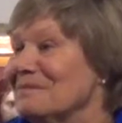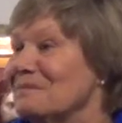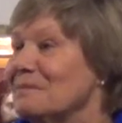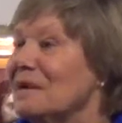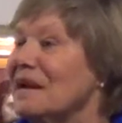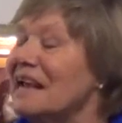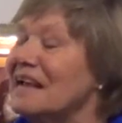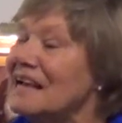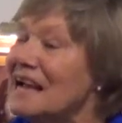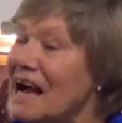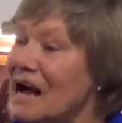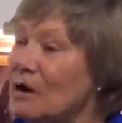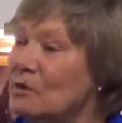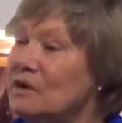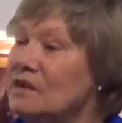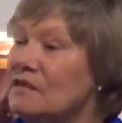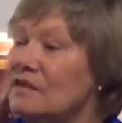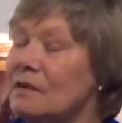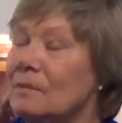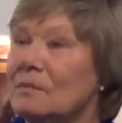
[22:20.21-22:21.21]
But I
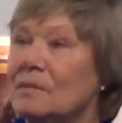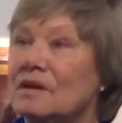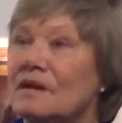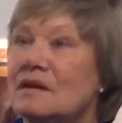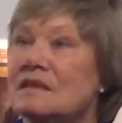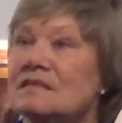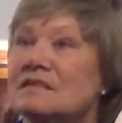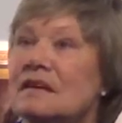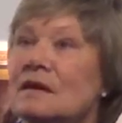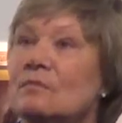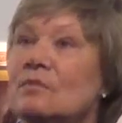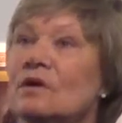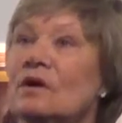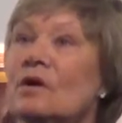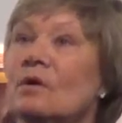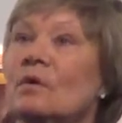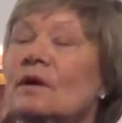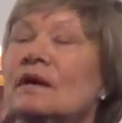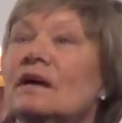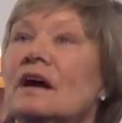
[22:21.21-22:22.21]
counted them because they were
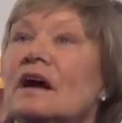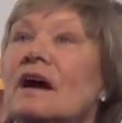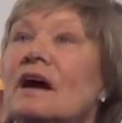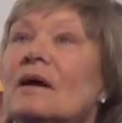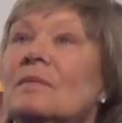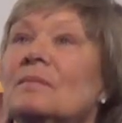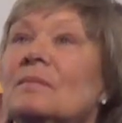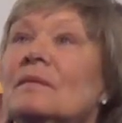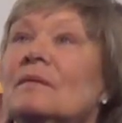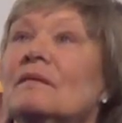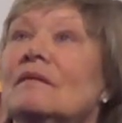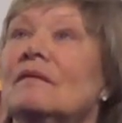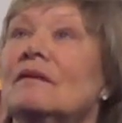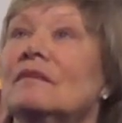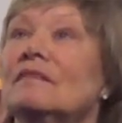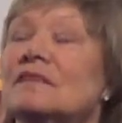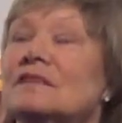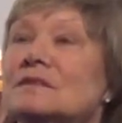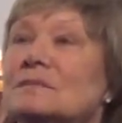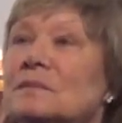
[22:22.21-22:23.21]
going up
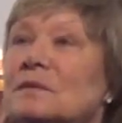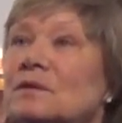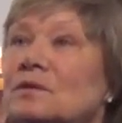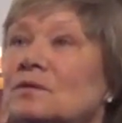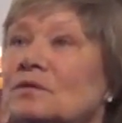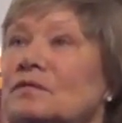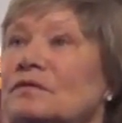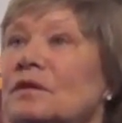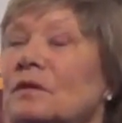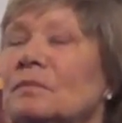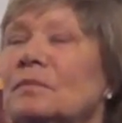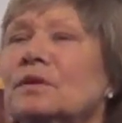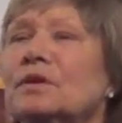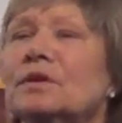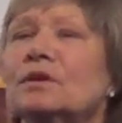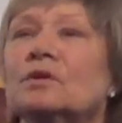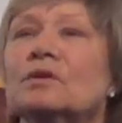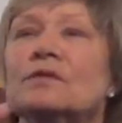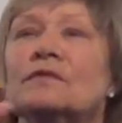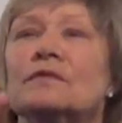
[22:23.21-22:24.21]
on this beautiful,
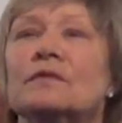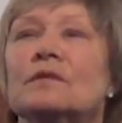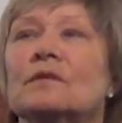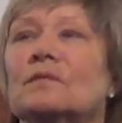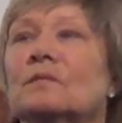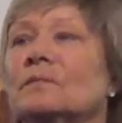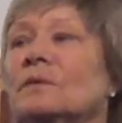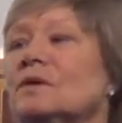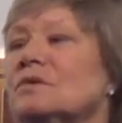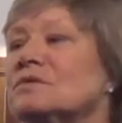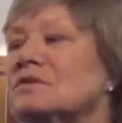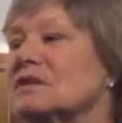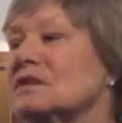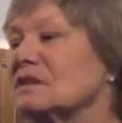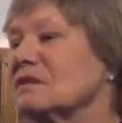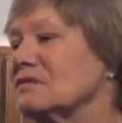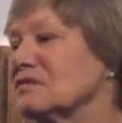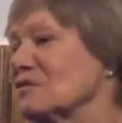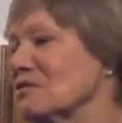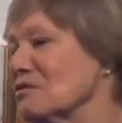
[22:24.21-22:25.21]
beautiful
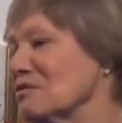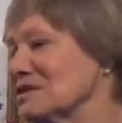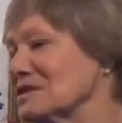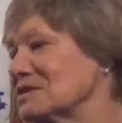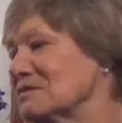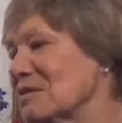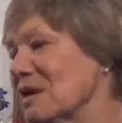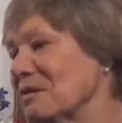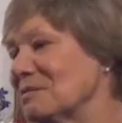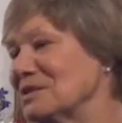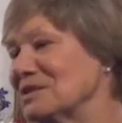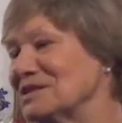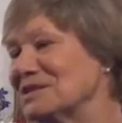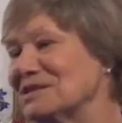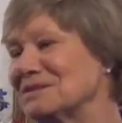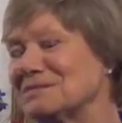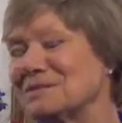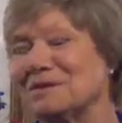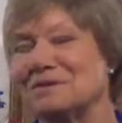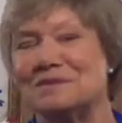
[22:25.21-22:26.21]
music, of course,
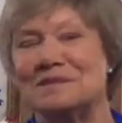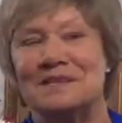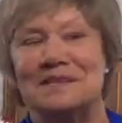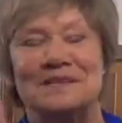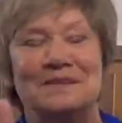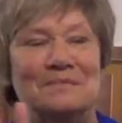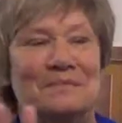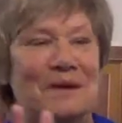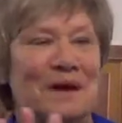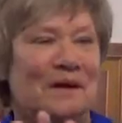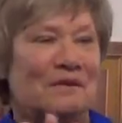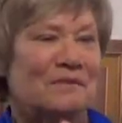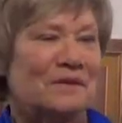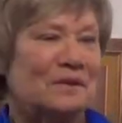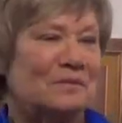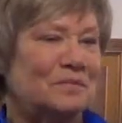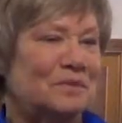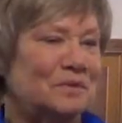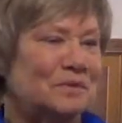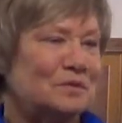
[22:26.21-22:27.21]
Swamiji's music in the
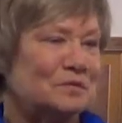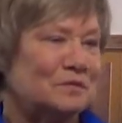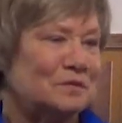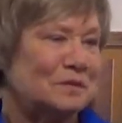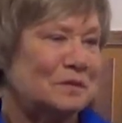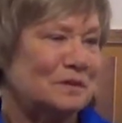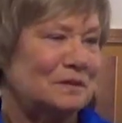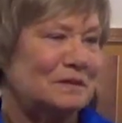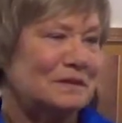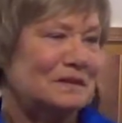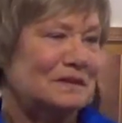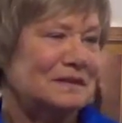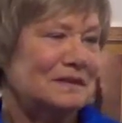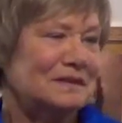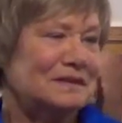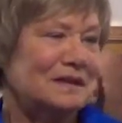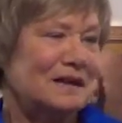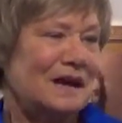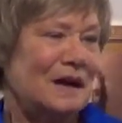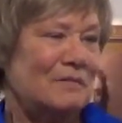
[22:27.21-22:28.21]
background, beautiful
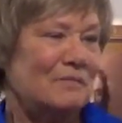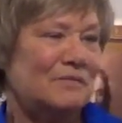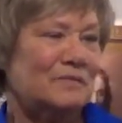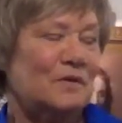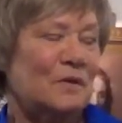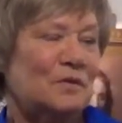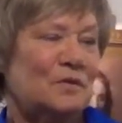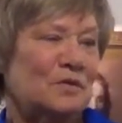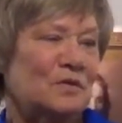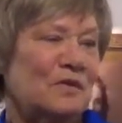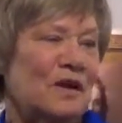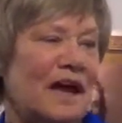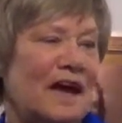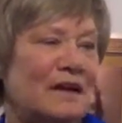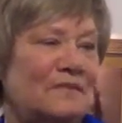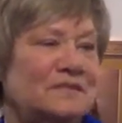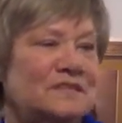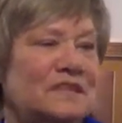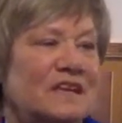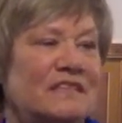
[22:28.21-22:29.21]

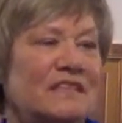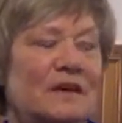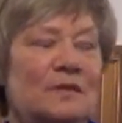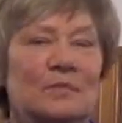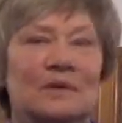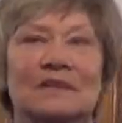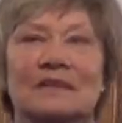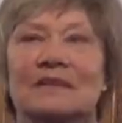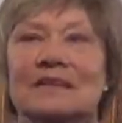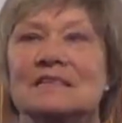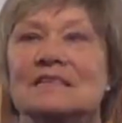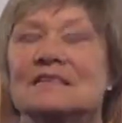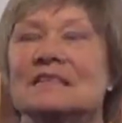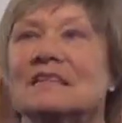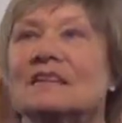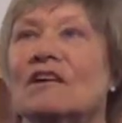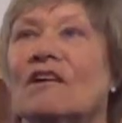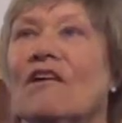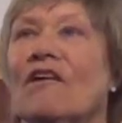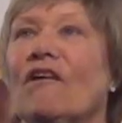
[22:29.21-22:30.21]
photographs, and they were
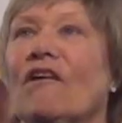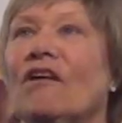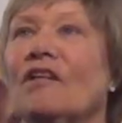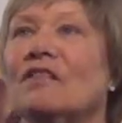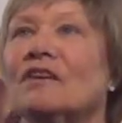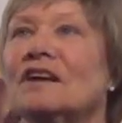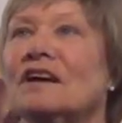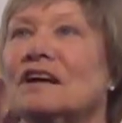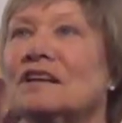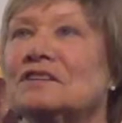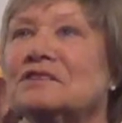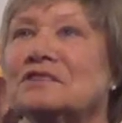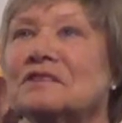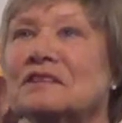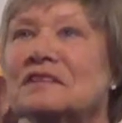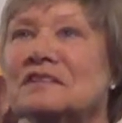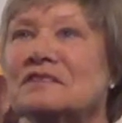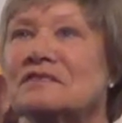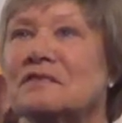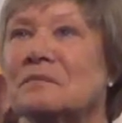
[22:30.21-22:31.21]
listing all the
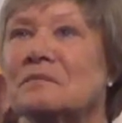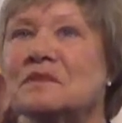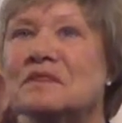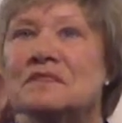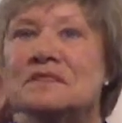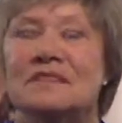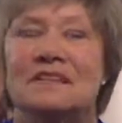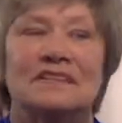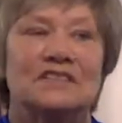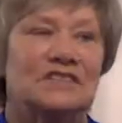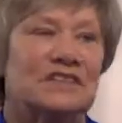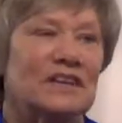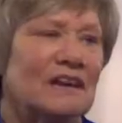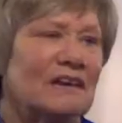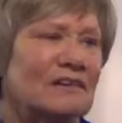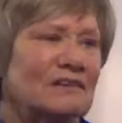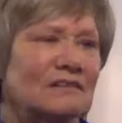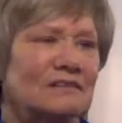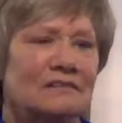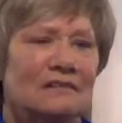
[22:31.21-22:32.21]
countries from the
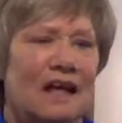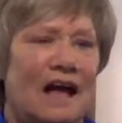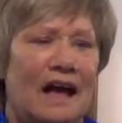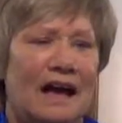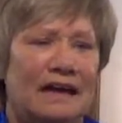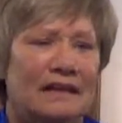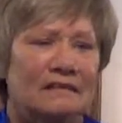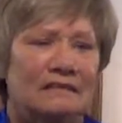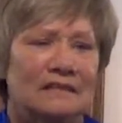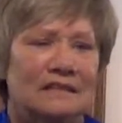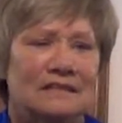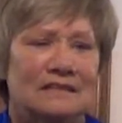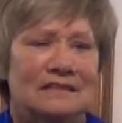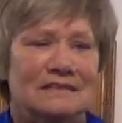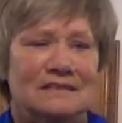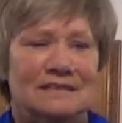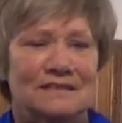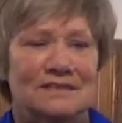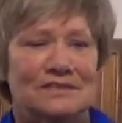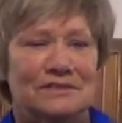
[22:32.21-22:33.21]
Seychelles
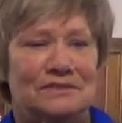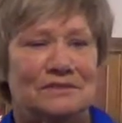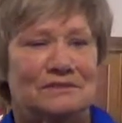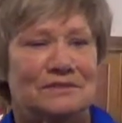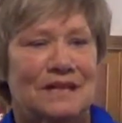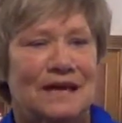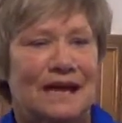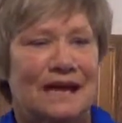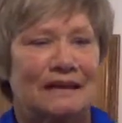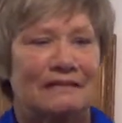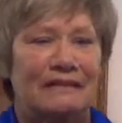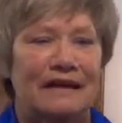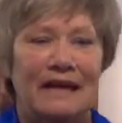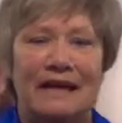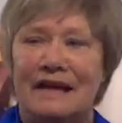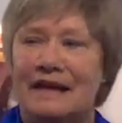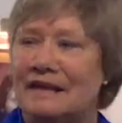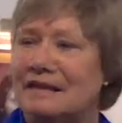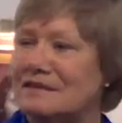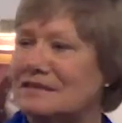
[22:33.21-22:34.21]
Islands to
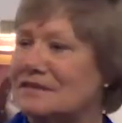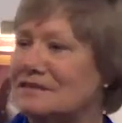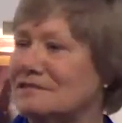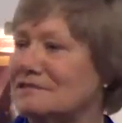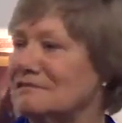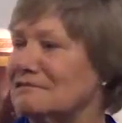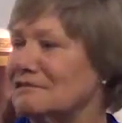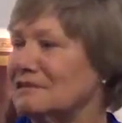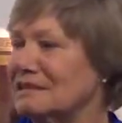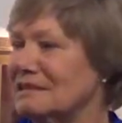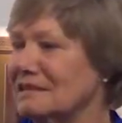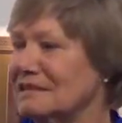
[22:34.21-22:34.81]
Thailand to